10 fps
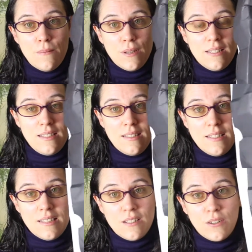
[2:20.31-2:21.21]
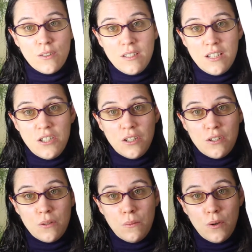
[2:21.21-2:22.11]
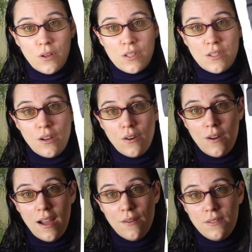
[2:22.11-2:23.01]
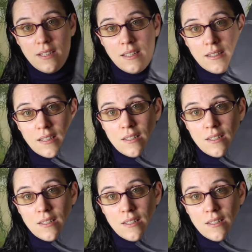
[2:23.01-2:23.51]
but this is the condition the box arrived in.